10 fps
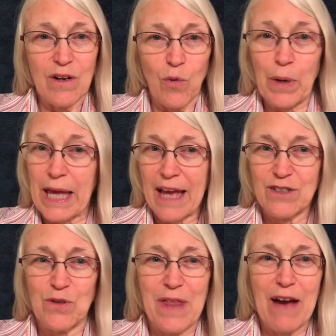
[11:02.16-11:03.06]
We can't
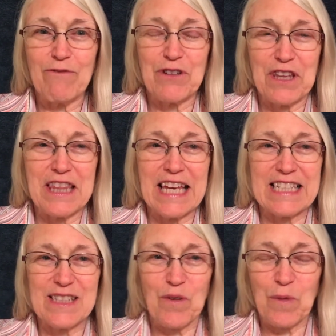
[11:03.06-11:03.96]
do that for the
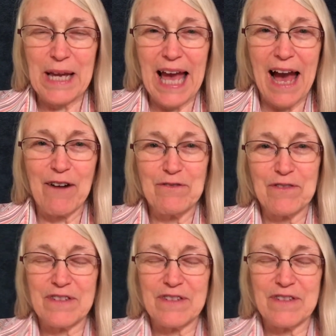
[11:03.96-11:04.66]
things that we have.